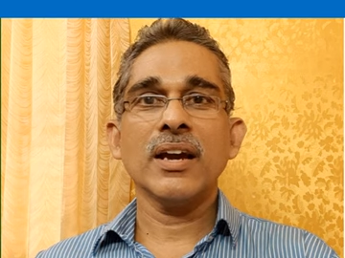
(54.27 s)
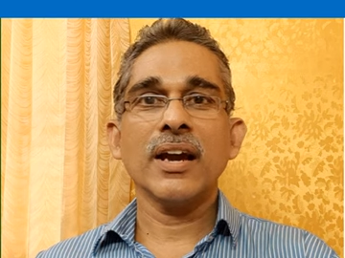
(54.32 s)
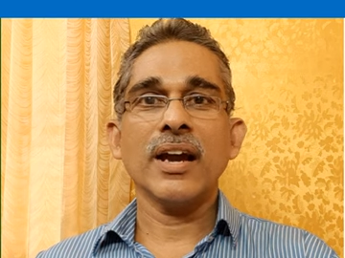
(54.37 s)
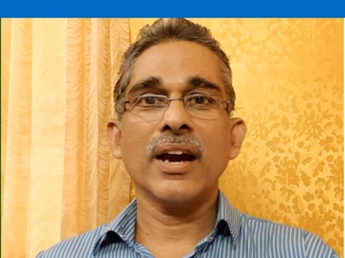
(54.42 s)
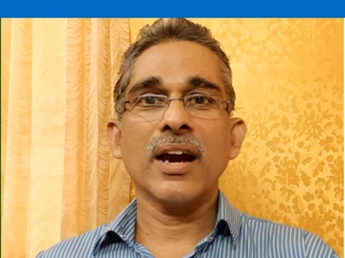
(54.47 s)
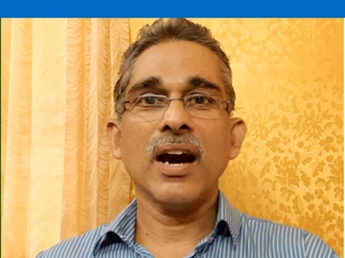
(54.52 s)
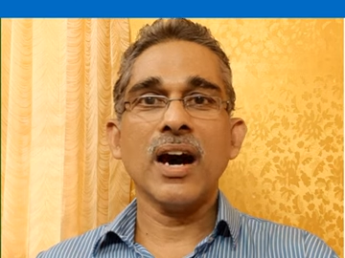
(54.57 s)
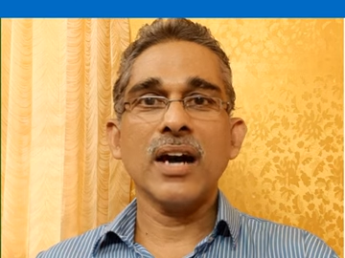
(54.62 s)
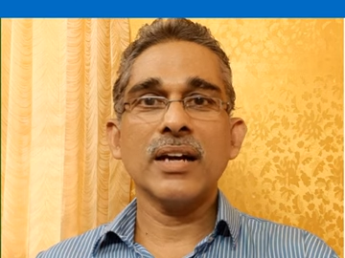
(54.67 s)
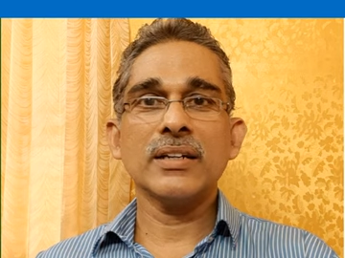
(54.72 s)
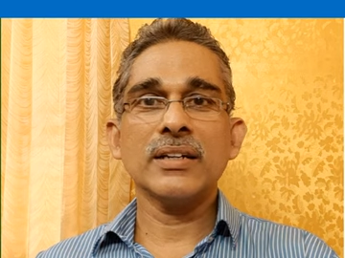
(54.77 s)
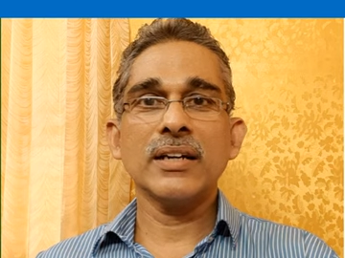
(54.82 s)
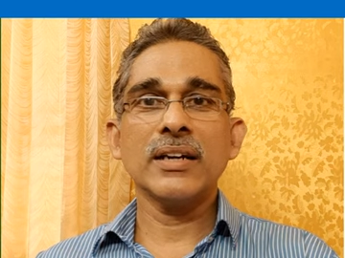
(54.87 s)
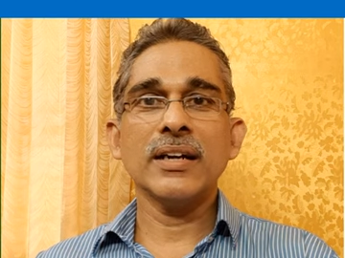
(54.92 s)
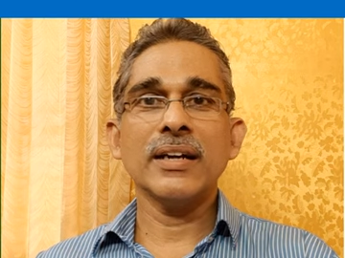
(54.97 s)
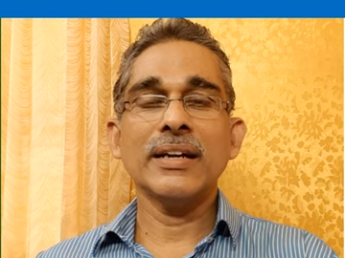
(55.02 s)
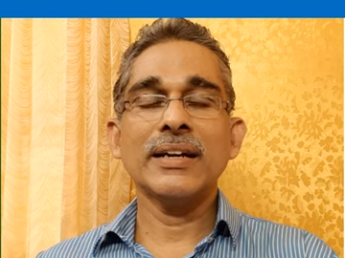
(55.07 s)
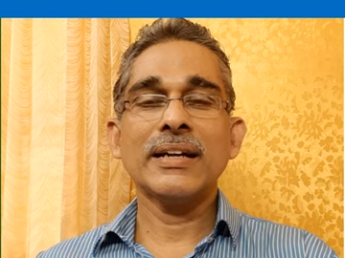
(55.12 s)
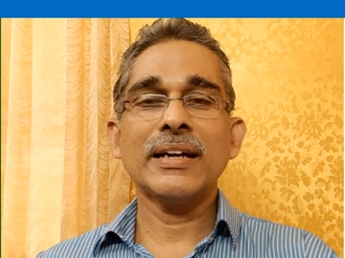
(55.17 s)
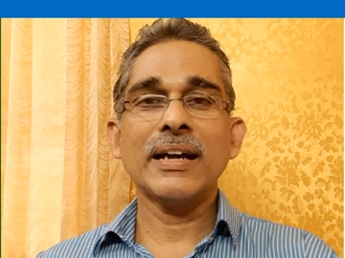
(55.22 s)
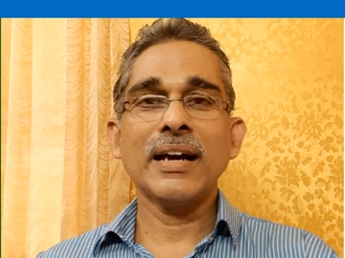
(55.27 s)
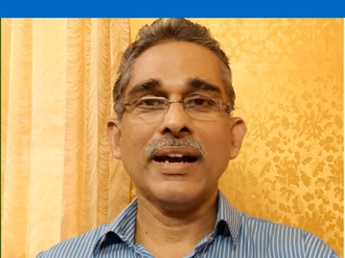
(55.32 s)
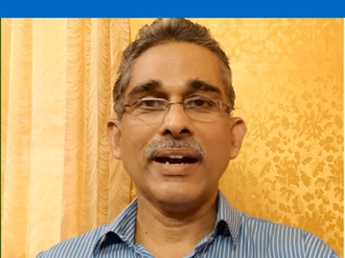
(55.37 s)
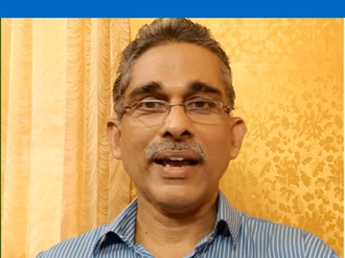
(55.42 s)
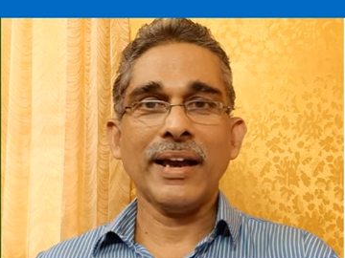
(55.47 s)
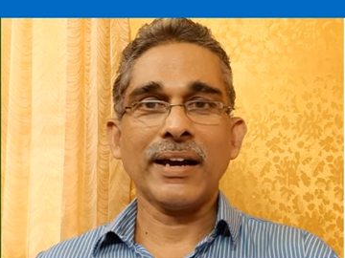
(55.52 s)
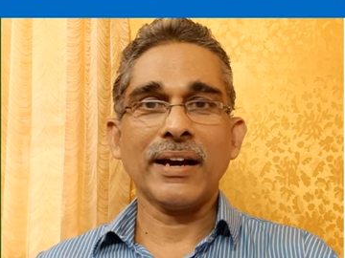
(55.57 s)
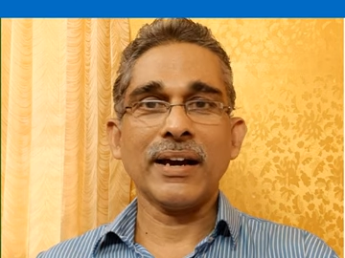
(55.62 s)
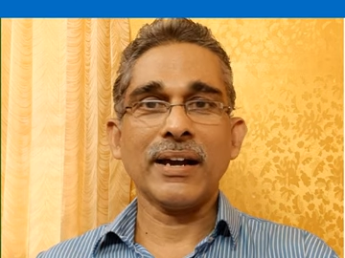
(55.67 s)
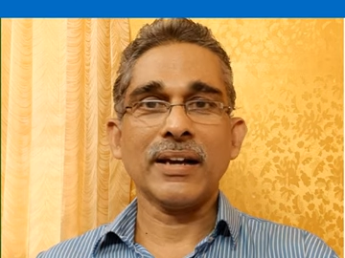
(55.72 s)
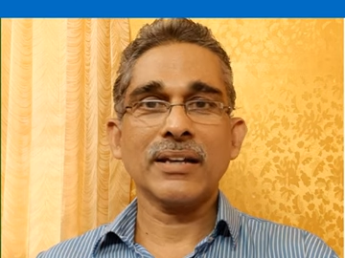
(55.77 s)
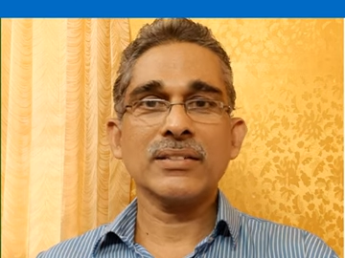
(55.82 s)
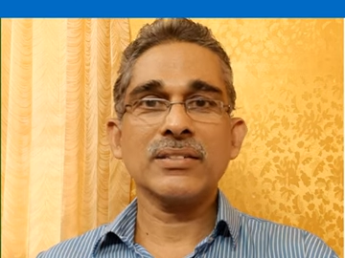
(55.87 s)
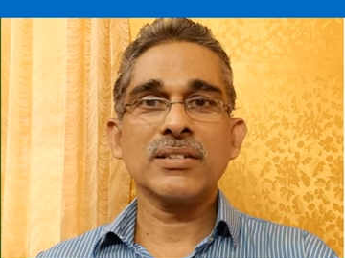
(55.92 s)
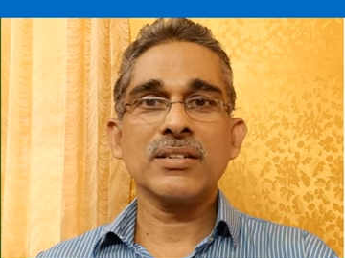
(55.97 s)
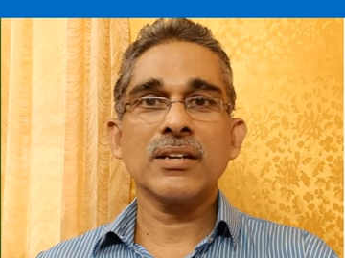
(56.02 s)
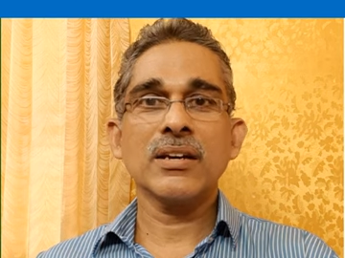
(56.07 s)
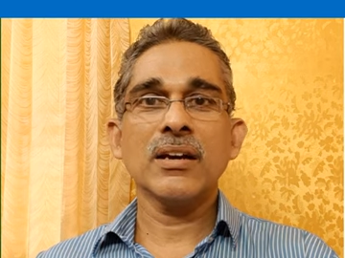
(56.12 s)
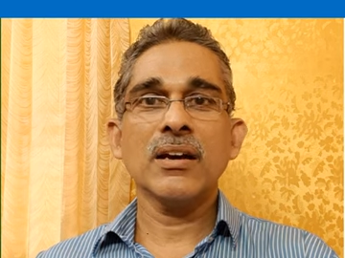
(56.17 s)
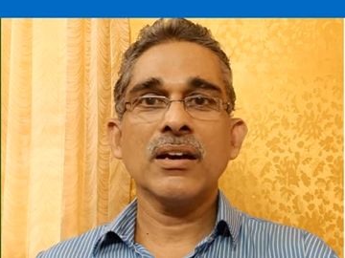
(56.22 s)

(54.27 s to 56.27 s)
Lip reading: a heart in cardiac arrest.